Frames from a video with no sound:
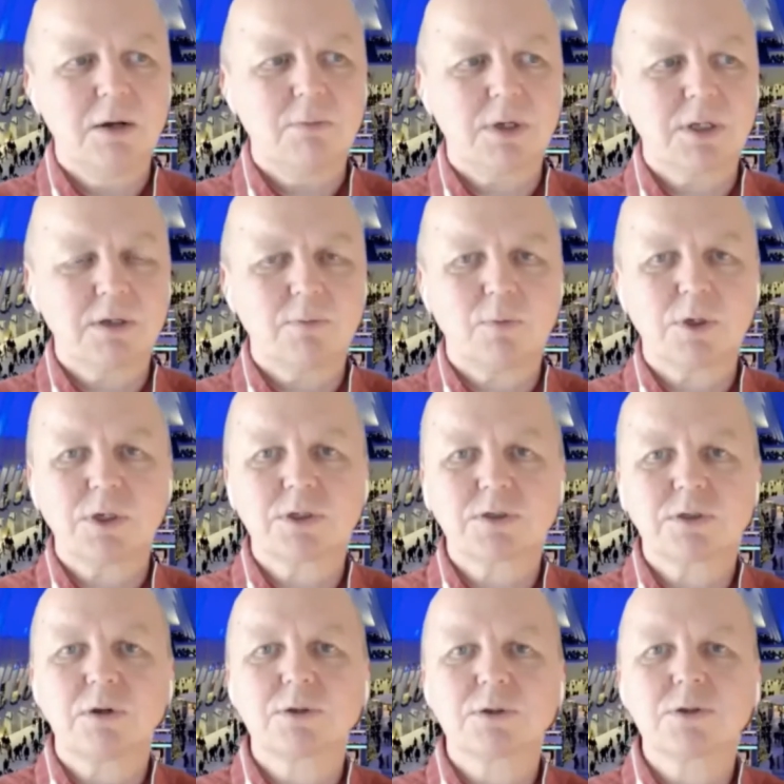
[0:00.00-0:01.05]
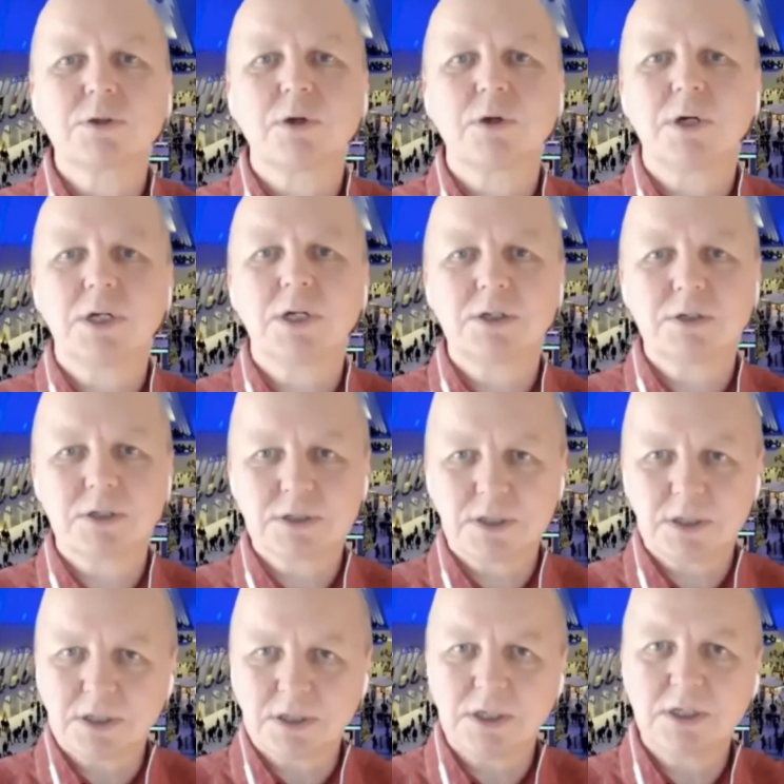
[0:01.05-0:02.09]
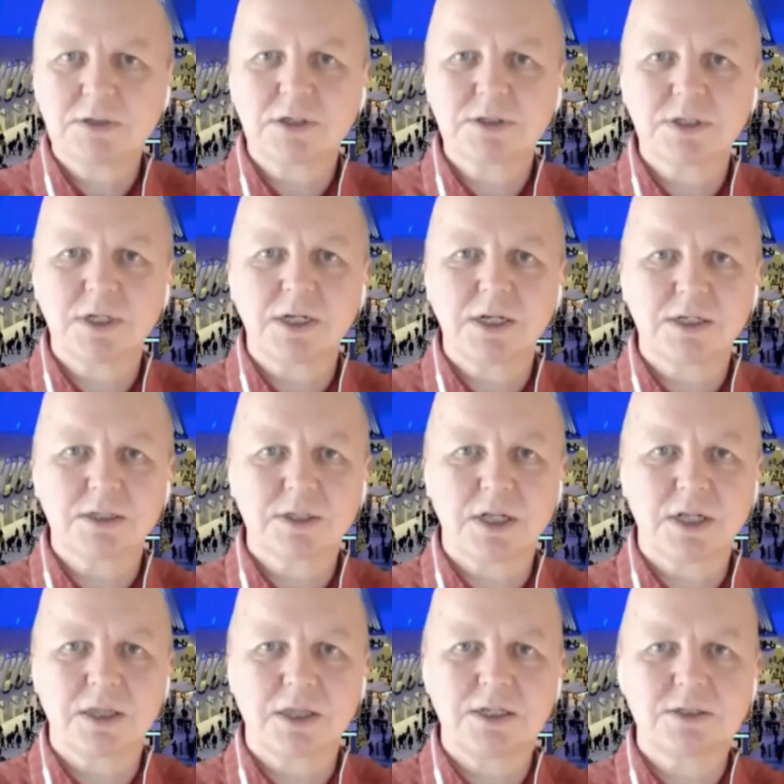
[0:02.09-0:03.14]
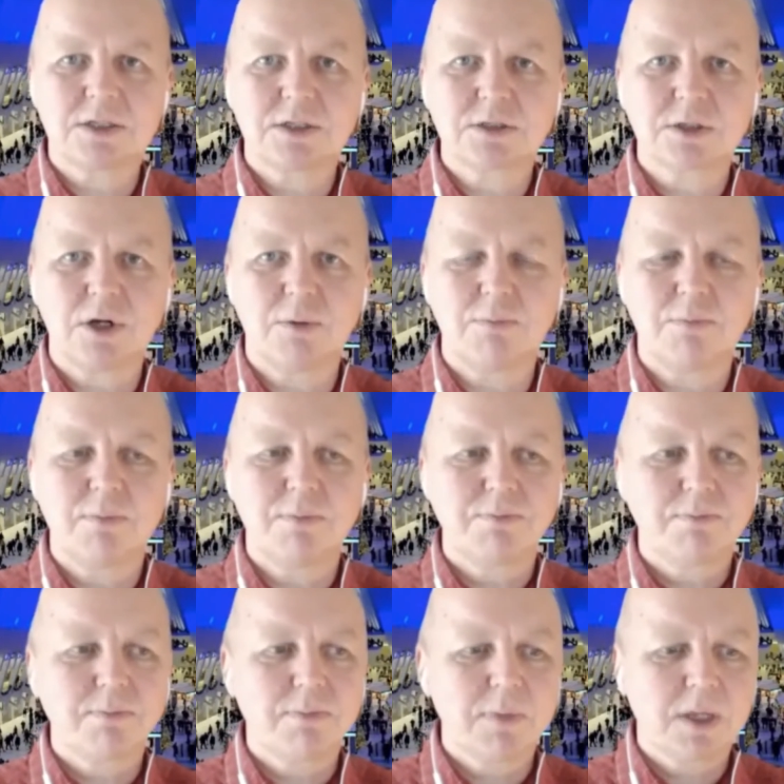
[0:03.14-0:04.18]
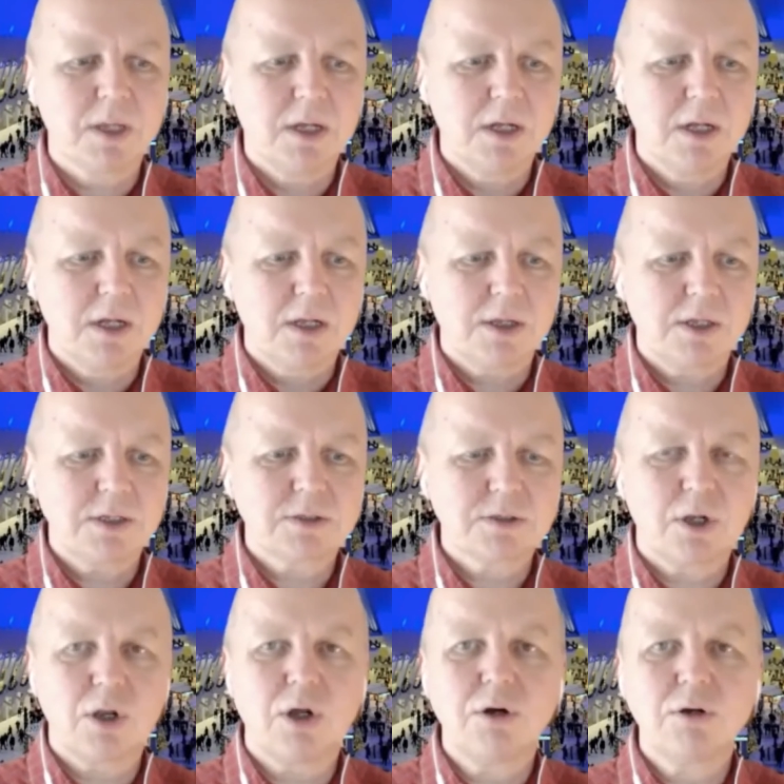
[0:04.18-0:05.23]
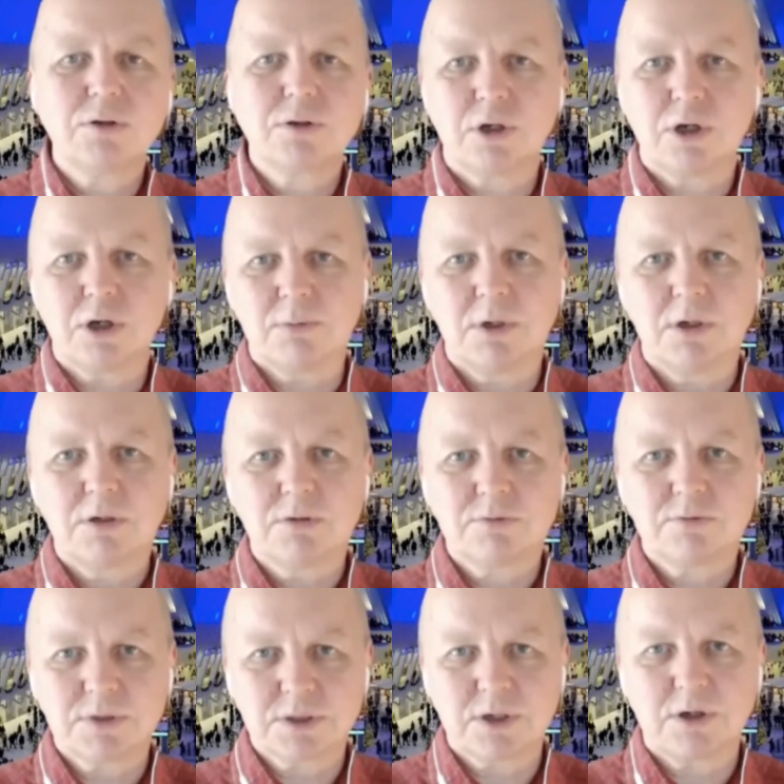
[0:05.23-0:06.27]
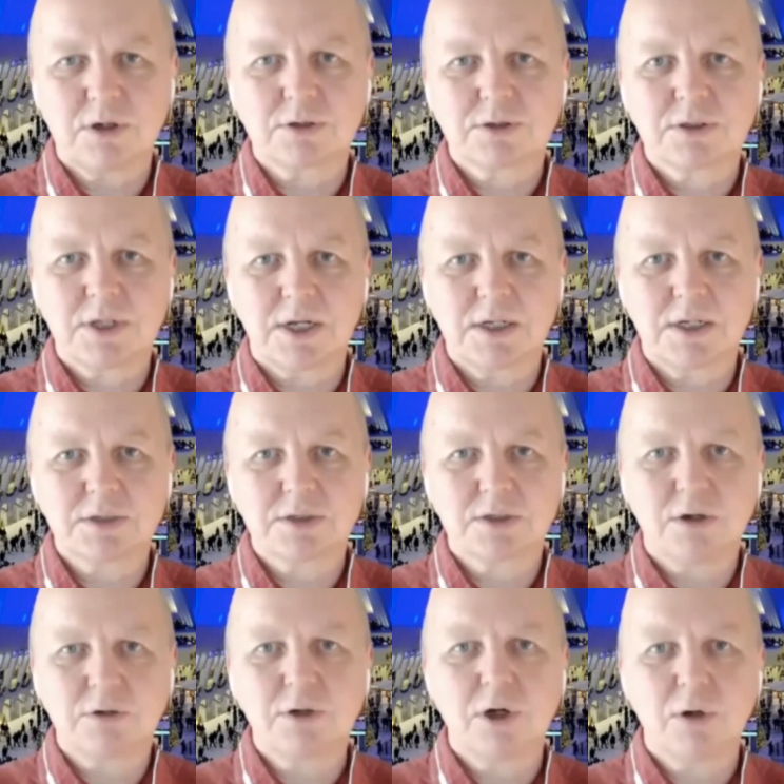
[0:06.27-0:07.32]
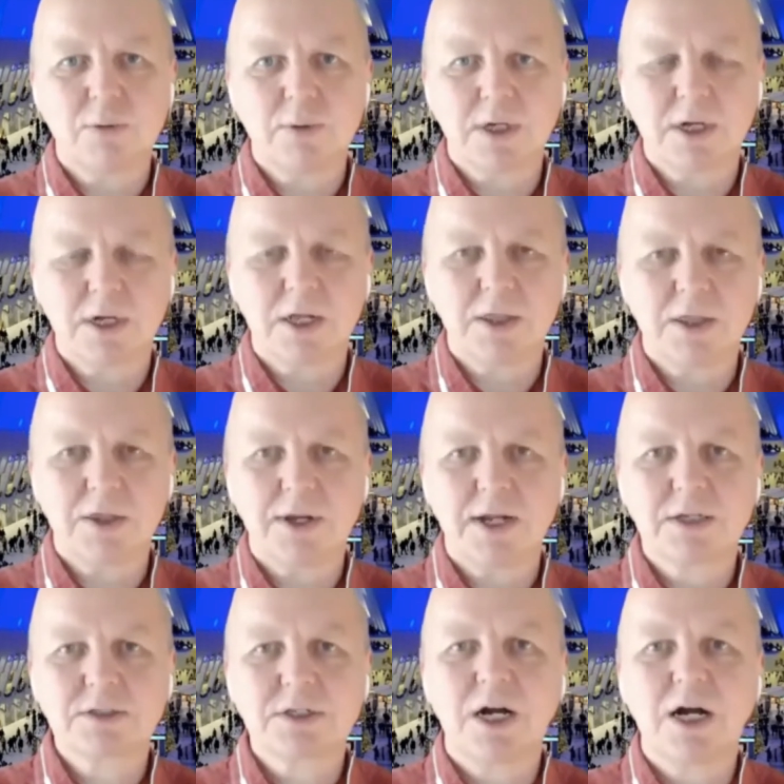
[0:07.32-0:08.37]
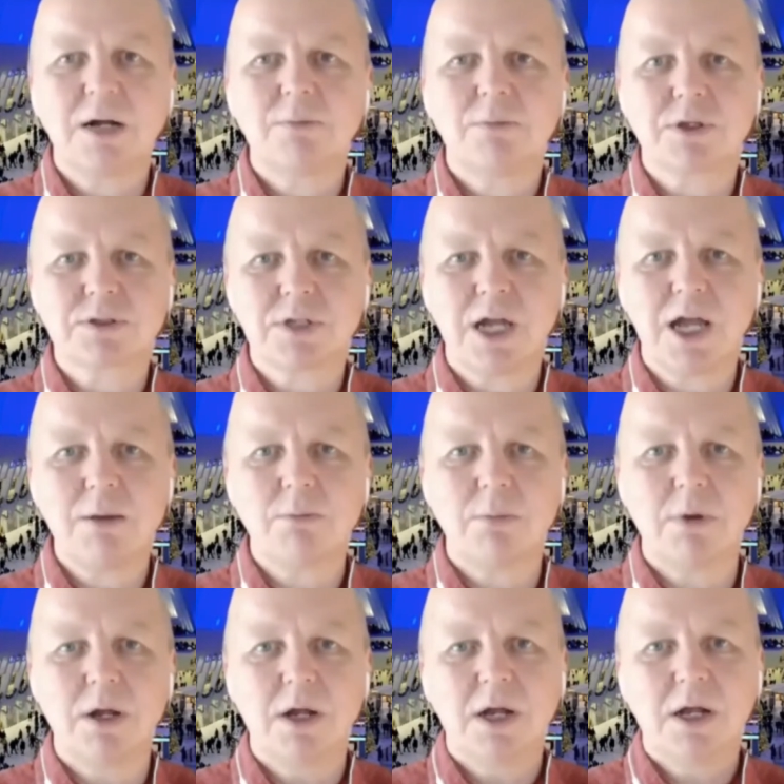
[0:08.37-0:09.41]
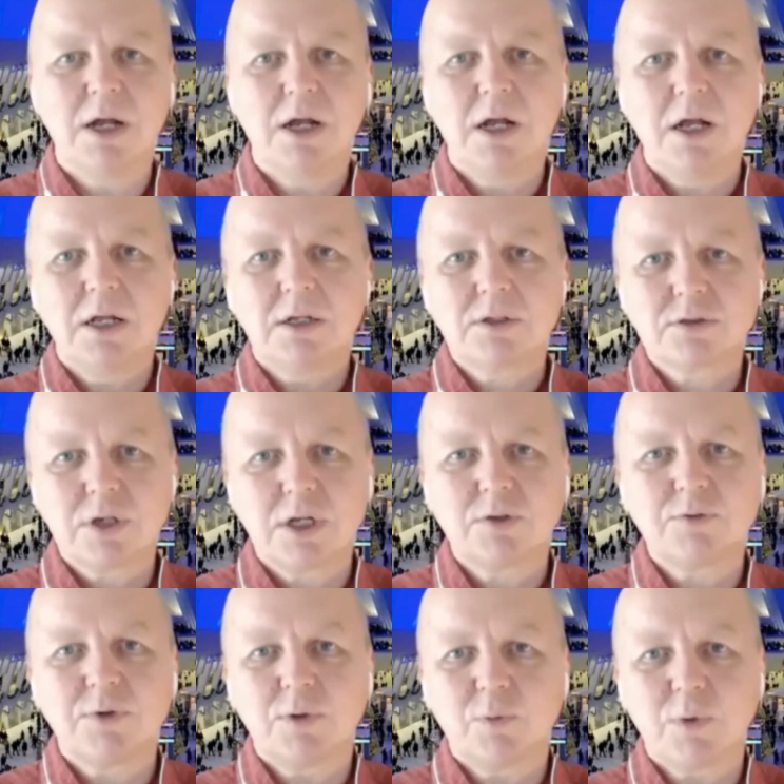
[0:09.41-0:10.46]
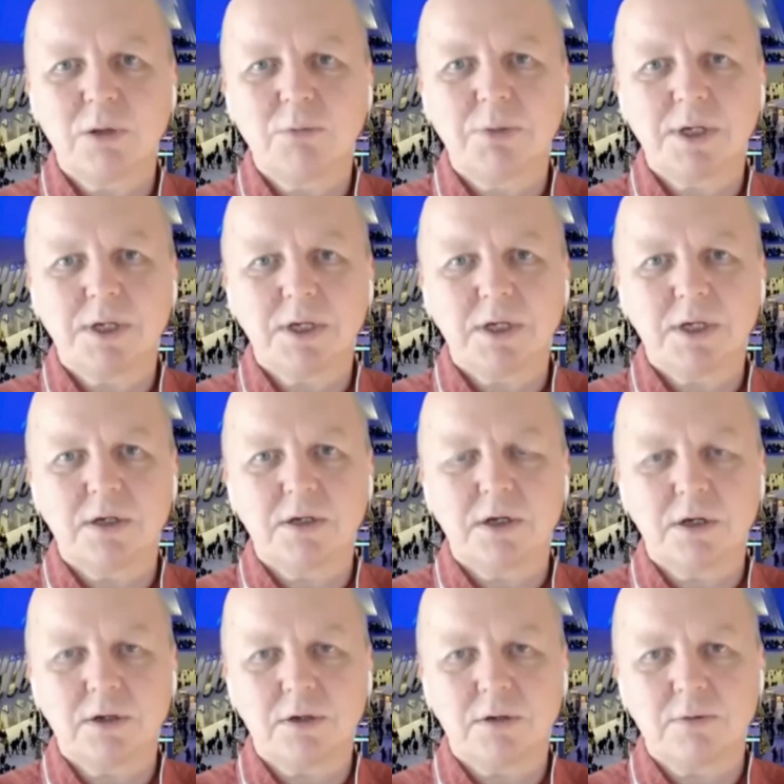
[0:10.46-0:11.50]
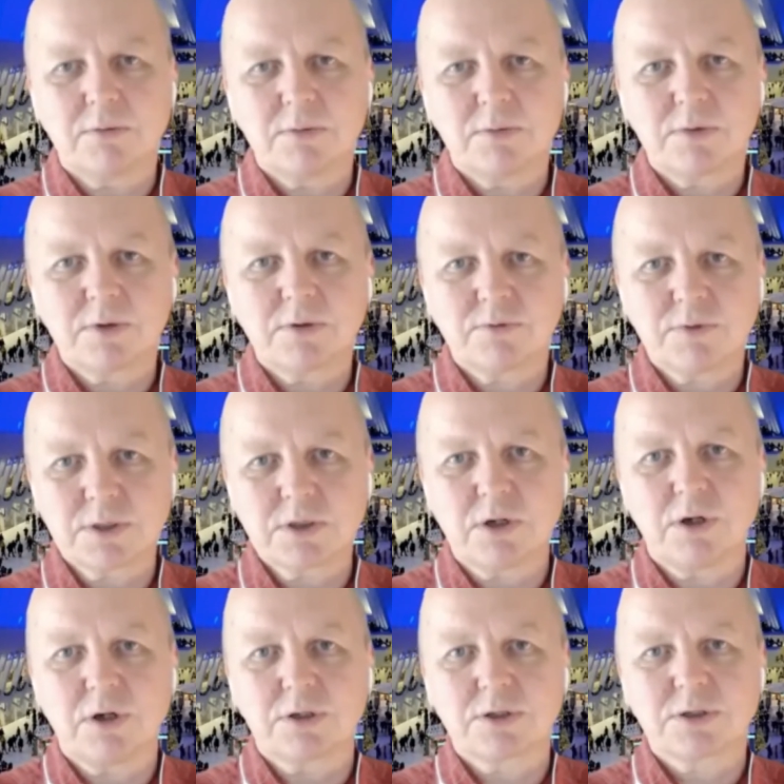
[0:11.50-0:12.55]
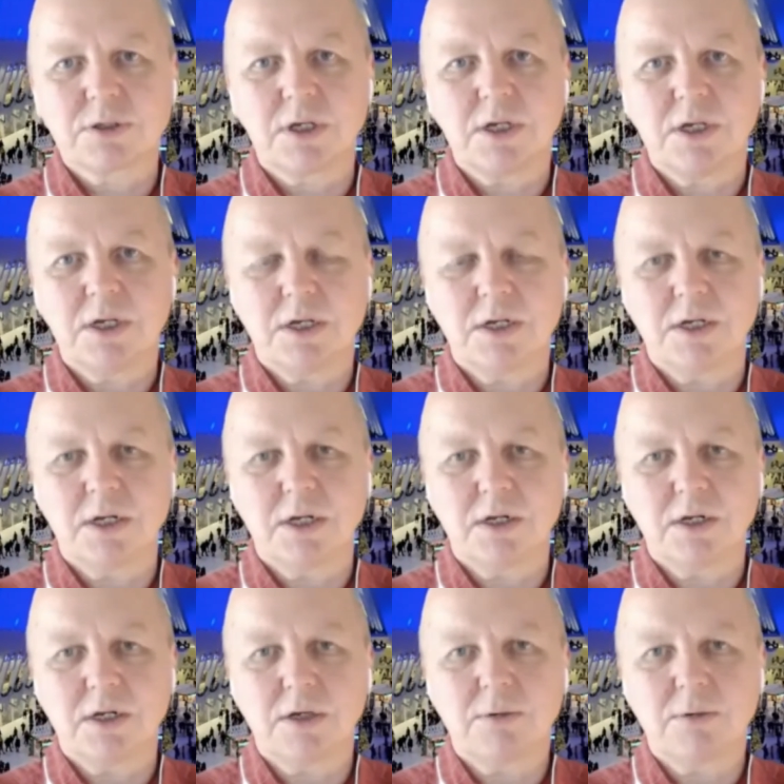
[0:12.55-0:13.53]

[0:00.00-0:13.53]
But what is also interesting is that this is a long-term research that is ongoing, and the next time the same children will be researched in